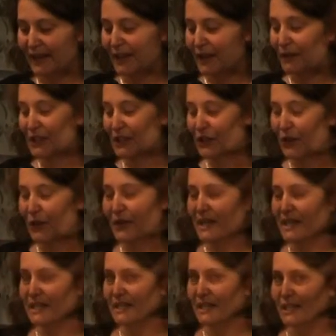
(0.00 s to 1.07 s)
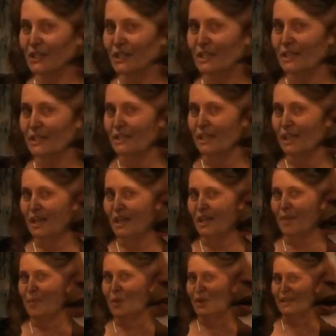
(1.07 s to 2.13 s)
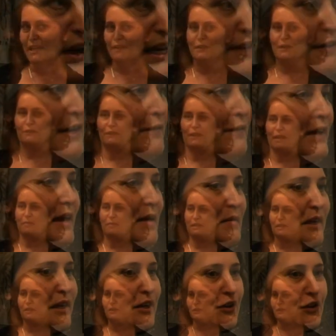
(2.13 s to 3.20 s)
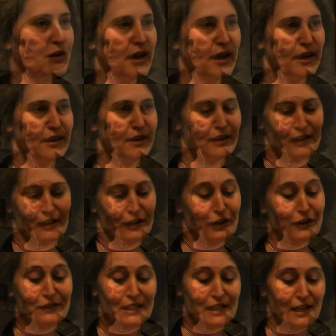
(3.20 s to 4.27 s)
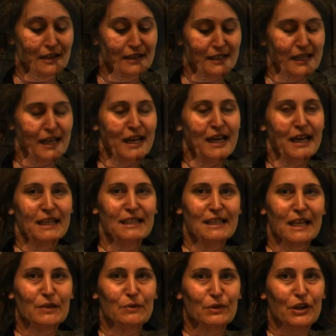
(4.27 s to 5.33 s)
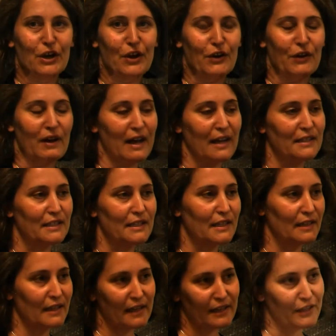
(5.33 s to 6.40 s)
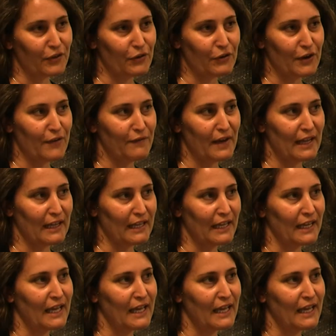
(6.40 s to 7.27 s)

there were stories such as a pioneering family who had a lot of sons, and the sons would go hunting in the Cordo Valley,